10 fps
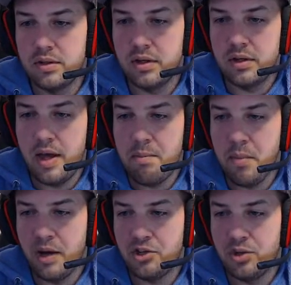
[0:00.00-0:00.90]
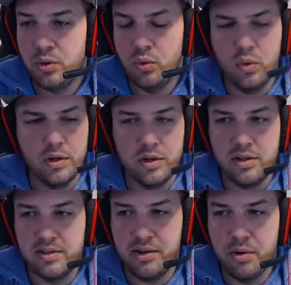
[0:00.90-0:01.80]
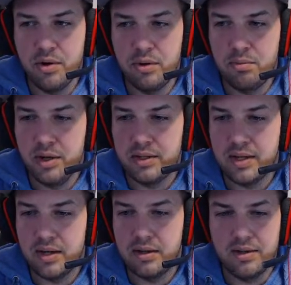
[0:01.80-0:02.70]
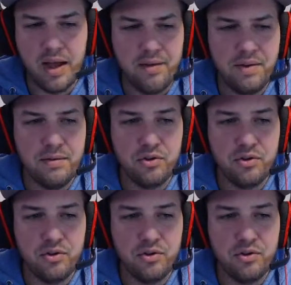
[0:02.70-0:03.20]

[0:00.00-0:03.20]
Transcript: It might show a 1 or a 0, but I haven't even